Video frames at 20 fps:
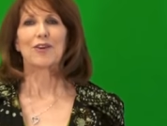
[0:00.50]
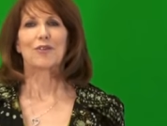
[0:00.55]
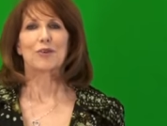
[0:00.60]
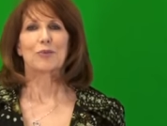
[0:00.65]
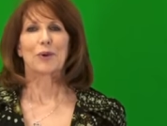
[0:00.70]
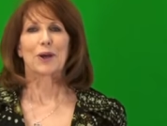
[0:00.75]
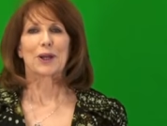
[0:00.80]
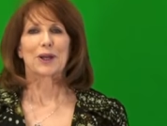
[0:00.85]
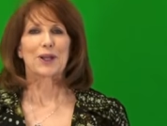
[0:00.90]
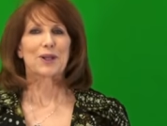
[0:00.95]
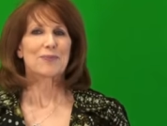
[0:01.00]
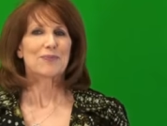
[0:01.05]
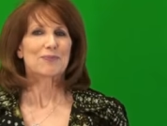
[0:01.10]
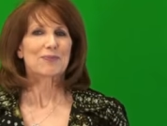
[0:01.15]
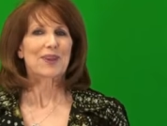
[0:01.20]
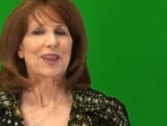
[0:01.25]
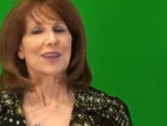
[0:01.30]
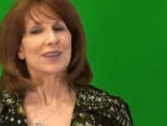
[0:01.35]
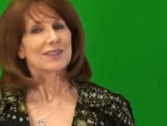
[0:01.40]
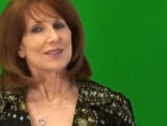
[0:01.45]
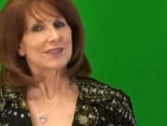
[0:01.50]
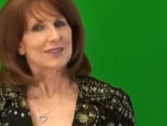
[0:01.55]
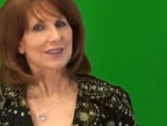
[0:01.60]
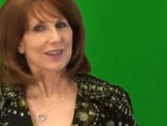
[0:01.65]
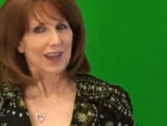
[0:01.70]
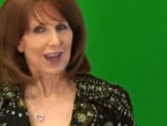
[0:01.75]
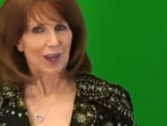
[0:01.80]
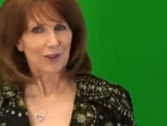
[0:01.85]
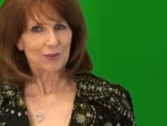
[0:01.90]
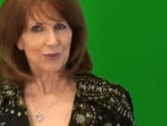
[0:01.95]
everybody, it's
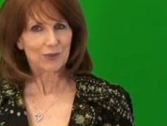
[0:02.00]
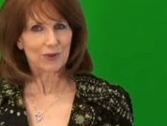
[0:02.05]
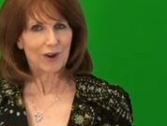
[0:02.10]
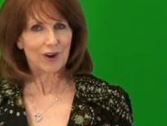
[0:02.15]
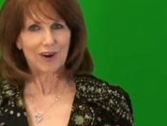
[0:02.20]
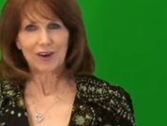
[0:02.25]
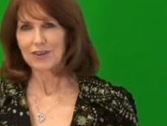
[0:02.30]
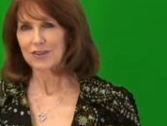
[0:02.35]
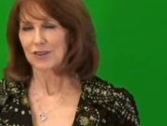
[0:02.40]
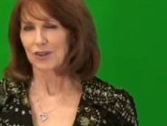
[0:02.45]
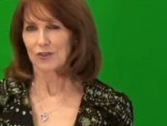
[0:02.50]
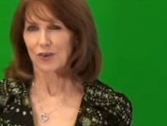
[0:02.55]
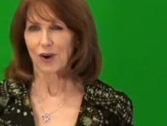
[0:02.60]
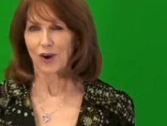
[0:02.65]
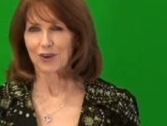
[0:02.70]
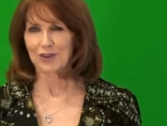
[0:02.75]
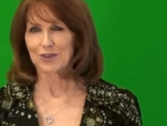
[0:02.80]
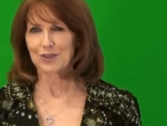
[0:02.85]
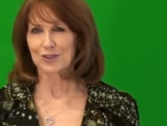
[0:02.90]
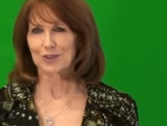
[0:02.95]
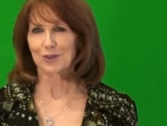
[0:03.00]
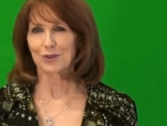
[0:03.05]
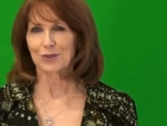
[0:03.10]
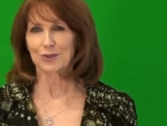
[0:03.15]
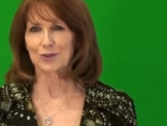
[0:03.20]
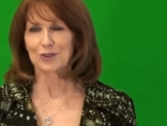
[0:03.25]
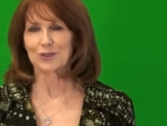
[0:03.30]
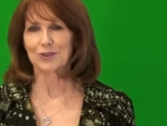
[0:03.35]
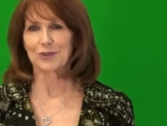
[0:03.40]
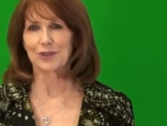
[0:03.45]
Cathryn Hartt of Hartt and
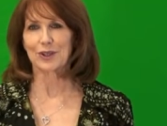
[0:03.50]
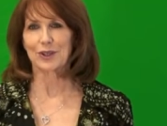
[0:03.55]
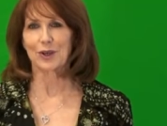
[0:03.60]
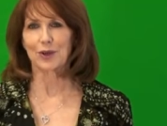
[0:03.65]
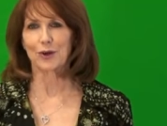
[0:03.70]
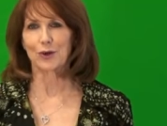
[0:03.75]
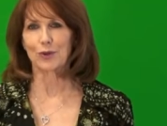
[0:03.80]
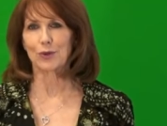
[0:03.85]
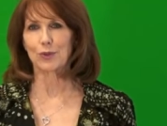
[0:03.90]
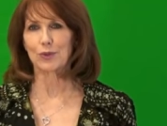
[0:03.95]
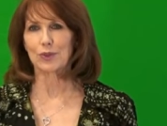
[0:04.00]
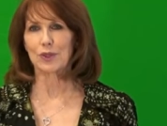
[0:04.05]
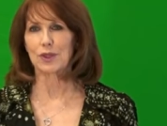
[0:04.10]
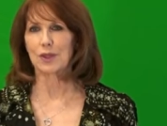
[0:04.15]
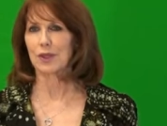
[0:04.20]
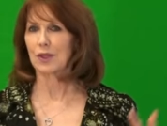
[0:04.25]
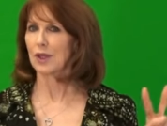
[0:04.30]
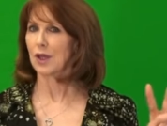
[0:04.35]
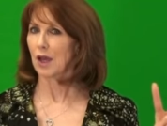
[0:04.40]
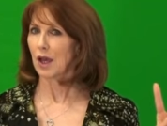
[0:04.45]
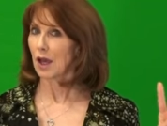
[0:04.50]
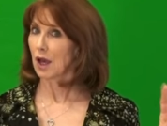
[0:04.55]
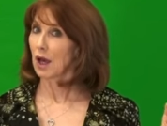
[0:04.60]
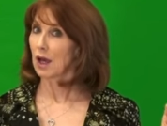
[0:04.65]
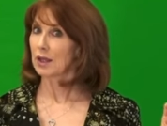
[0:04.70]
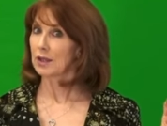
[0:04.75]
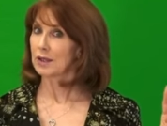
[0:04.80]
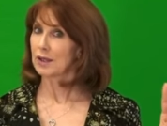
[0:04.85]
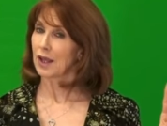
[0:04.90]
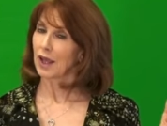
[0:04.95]
Soul Studio, the
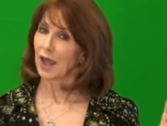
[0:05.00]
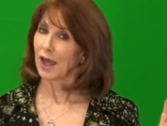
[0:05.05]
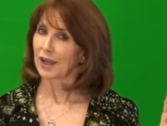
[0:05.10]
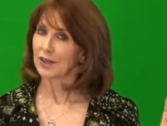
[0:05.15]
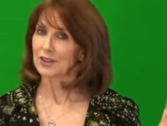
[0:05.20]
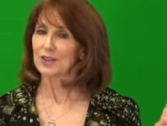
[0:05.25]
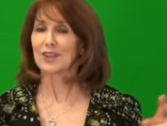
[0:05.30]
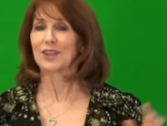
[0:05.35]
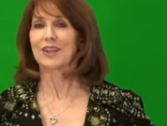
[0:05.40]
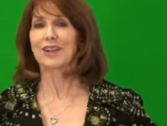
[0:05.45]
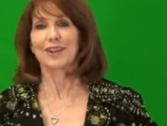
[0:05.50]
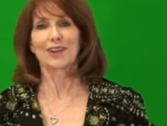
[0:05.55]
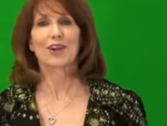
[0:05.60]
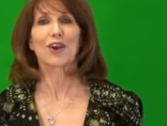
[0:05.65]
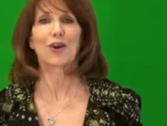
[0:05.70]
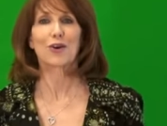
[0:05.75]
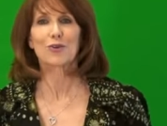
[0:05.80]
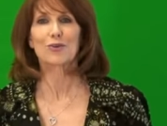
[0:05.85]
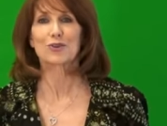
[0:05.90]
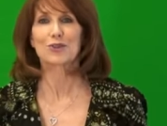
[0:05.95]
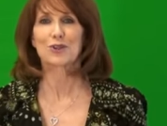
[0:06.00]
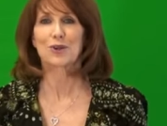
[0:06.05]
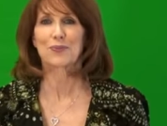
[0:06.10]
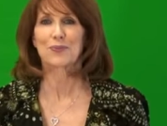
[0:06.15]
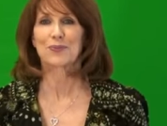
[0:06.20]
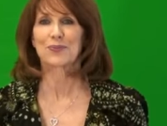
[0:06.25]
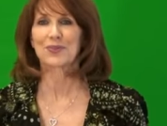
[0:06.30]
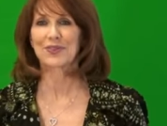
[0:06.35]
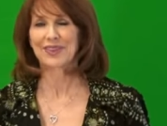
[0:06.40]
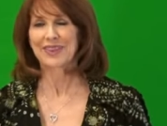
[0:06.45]
unacting
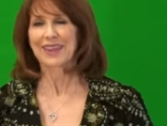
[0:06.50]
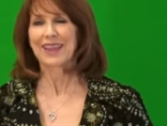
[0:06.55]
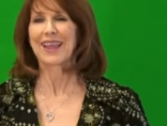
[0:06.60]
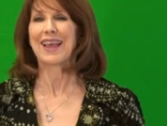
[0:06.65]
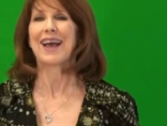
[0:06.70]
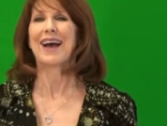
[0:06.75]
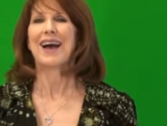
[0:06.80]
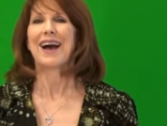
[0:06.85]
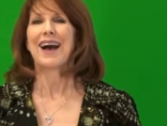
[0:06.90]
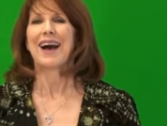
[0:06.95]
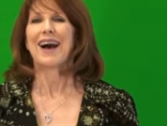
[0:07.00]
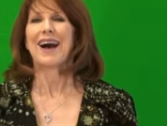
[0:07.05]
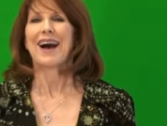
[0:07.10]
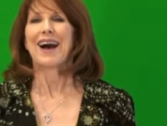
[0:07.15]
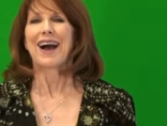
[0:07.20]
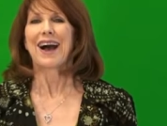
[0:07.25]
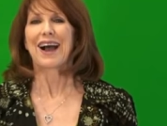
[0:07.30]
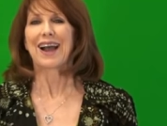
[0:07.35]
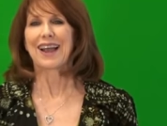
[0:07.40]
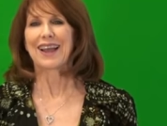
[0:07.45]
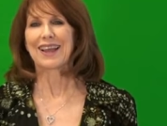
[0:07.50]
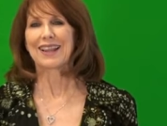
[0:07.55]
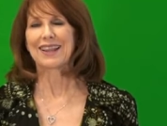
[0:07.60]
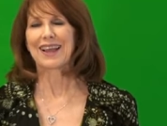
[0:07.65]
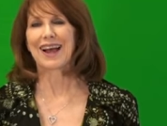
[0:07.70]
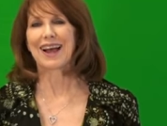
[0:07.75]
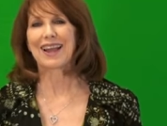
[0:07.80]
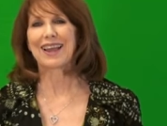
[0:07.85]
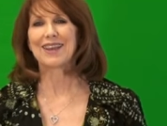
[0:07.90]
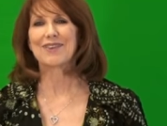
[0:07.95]
coach.
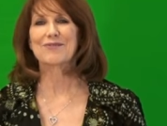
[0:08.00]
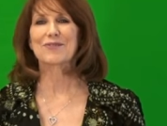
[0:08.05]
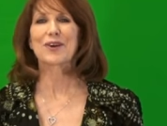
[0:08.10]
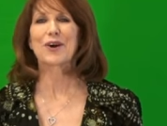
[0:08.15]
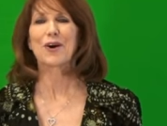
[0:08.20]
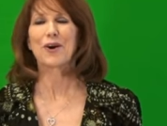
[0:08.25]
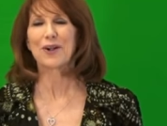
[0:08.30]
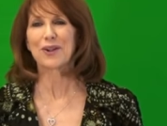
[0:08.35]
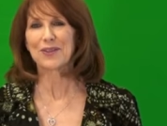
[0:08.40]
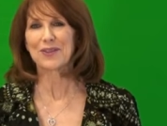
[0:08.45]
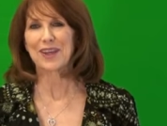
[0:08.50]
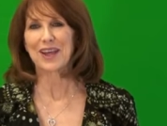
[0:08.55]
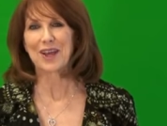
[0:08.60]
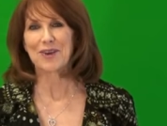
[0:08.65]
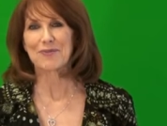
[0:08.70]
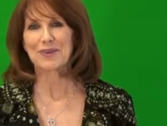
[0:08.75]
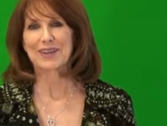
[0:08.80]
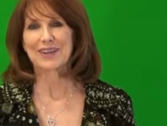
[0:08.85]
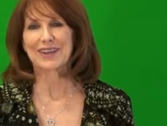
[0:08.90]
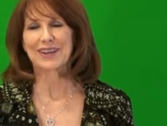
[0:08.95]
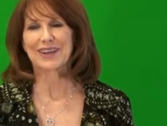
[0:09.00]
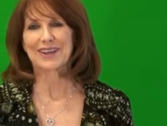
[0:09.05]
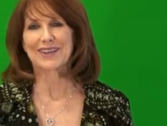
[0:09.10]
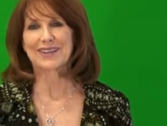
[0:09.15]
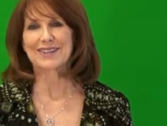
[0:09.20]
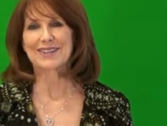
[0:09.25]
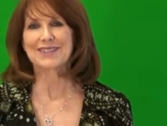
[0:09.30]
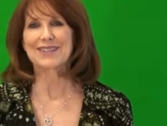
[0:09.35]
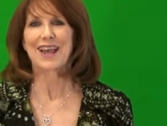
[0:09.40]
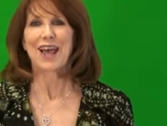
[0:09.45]
I'm called that
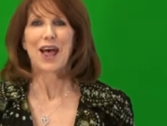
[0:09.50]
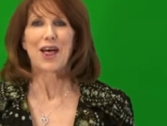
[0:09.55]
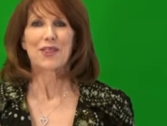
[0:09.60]
because